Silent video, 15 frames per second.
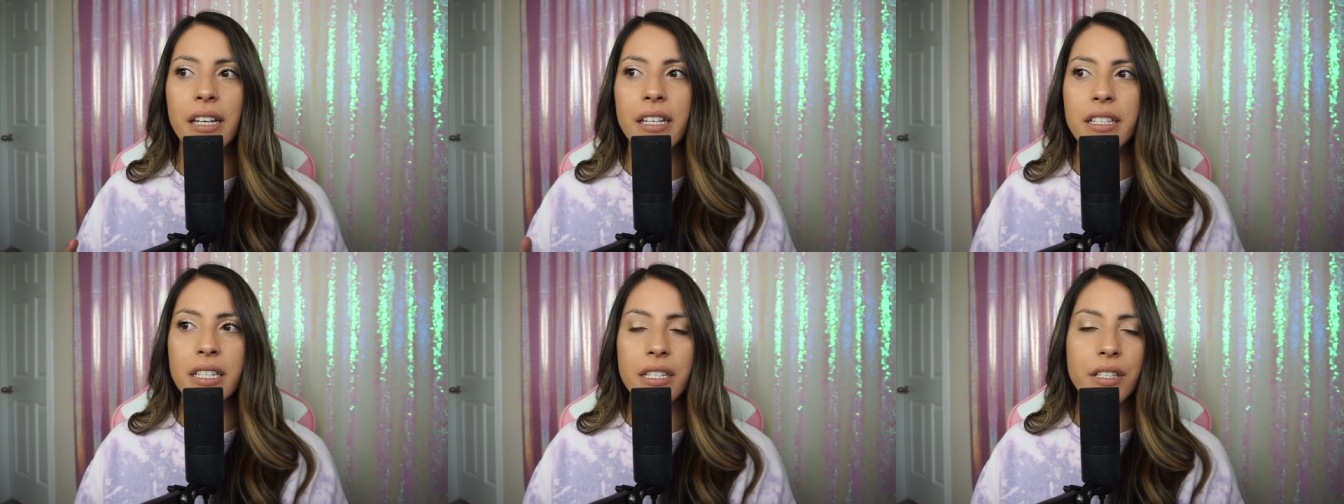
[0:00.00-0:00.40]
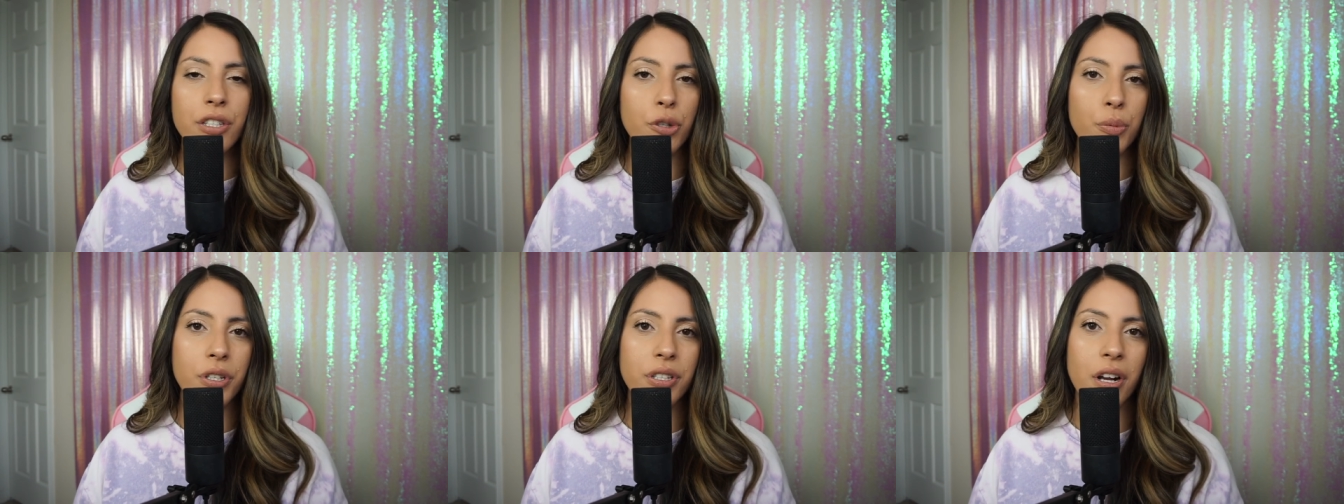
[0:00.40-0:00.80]
Adidas
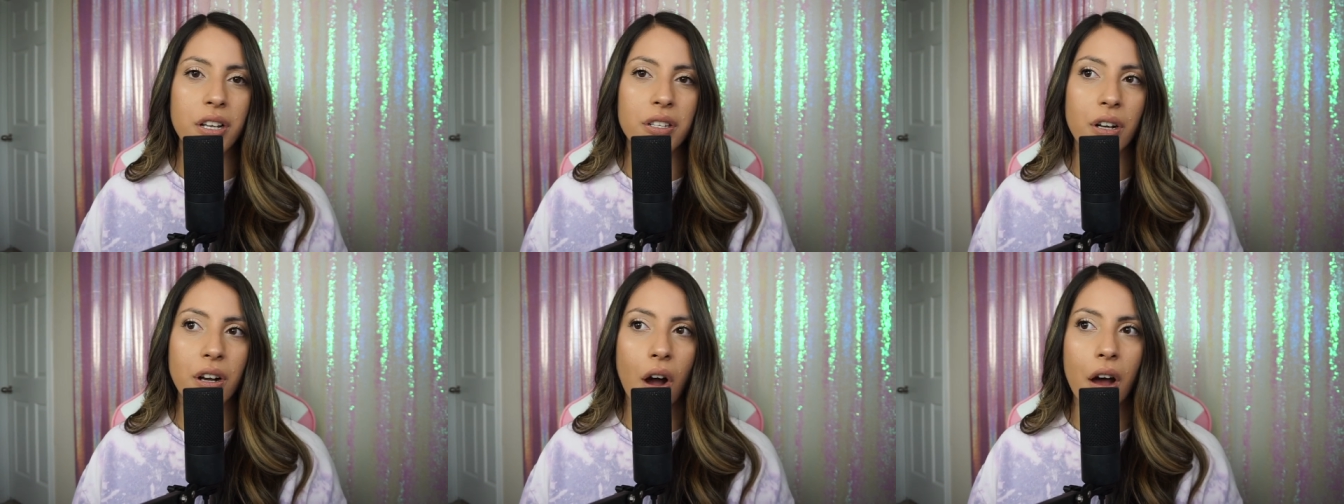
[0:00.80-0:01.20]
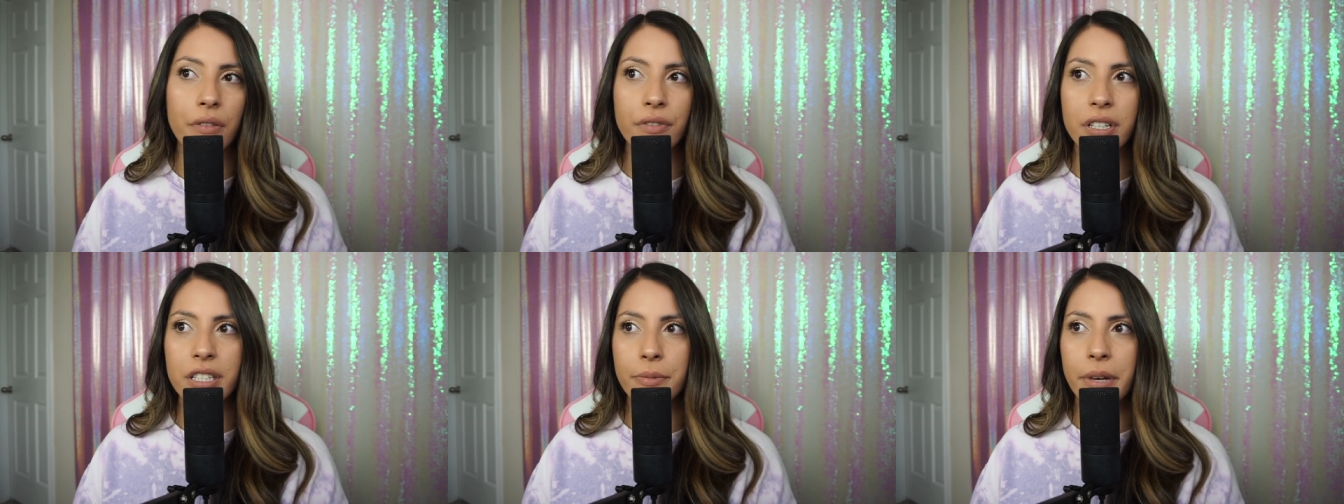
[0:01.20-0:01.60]
Superstars or
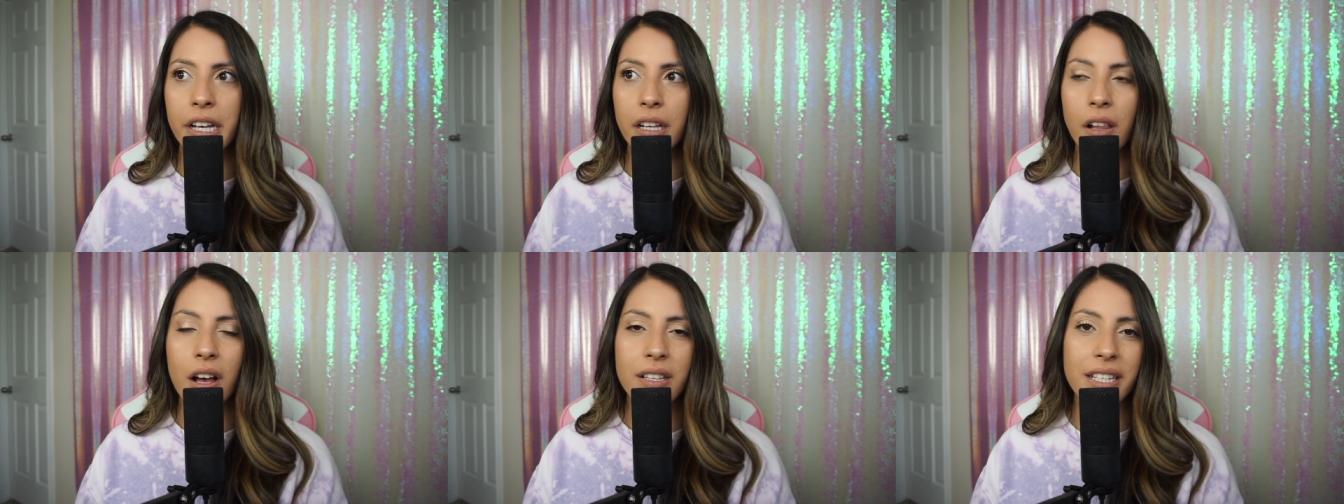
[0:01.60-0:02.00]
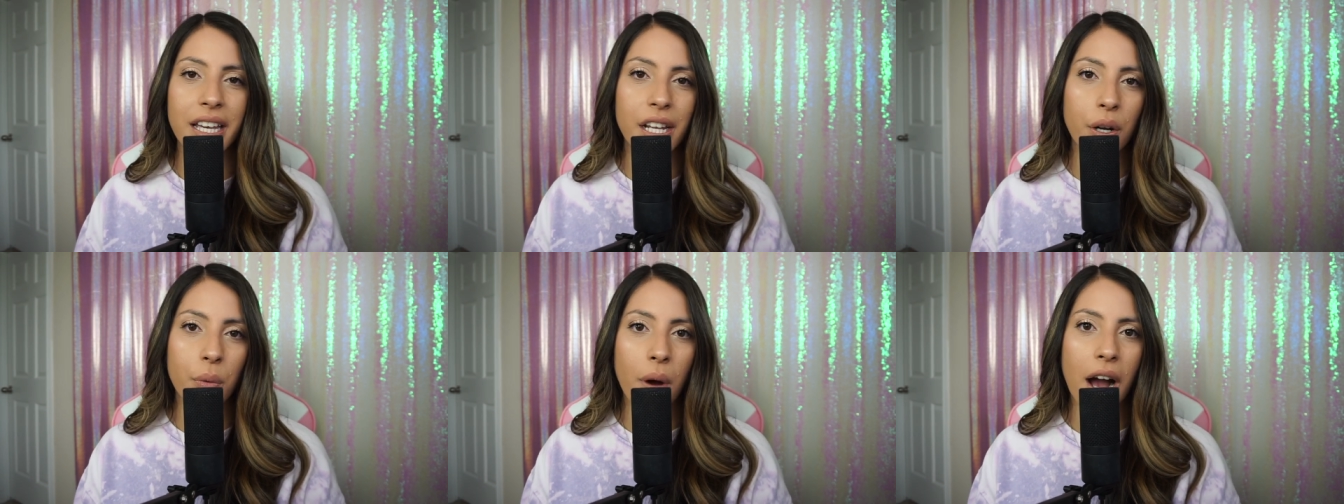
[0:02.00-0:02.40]
Converse in my closet
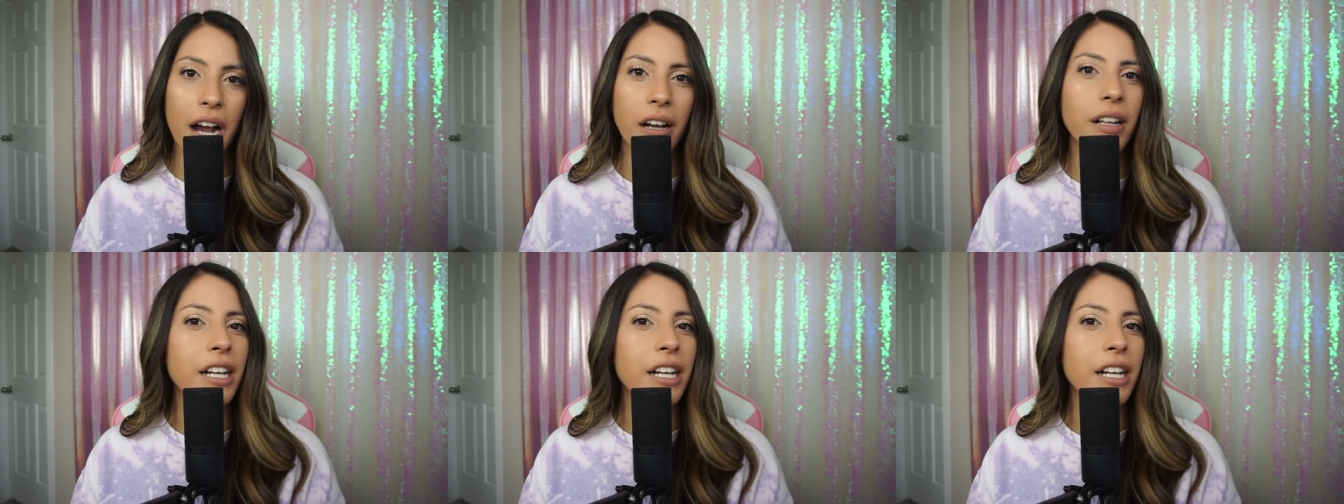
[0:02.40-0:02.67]
in a while.